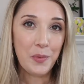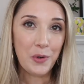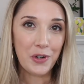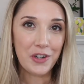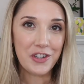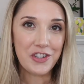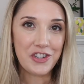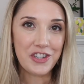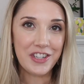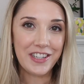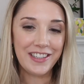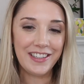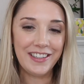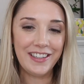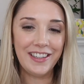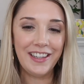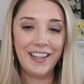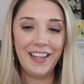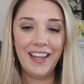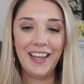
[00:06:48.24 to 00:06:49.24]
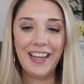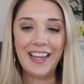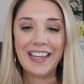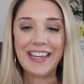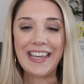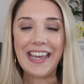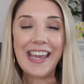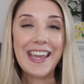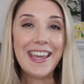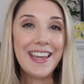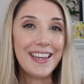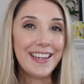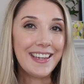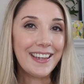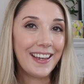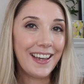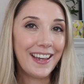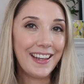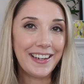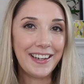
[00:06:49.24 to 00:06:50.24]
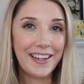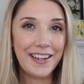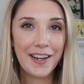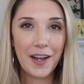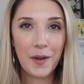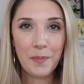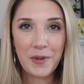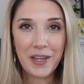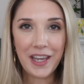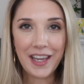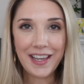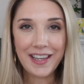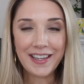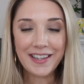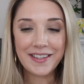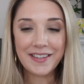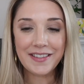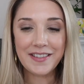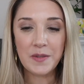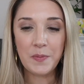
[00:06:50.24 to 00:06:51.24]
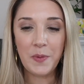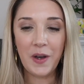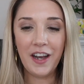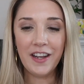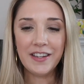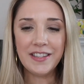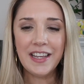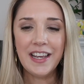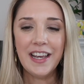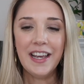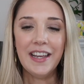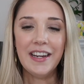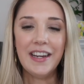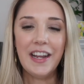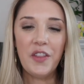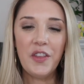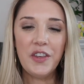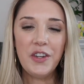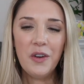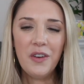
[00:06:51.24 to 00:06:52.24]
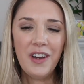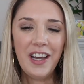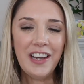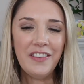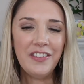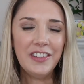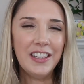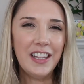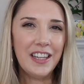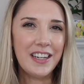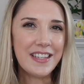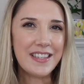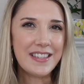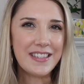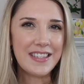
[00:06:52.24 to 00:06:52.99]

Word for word: Porschen cake and cupcake spot. Now they don't have a lot of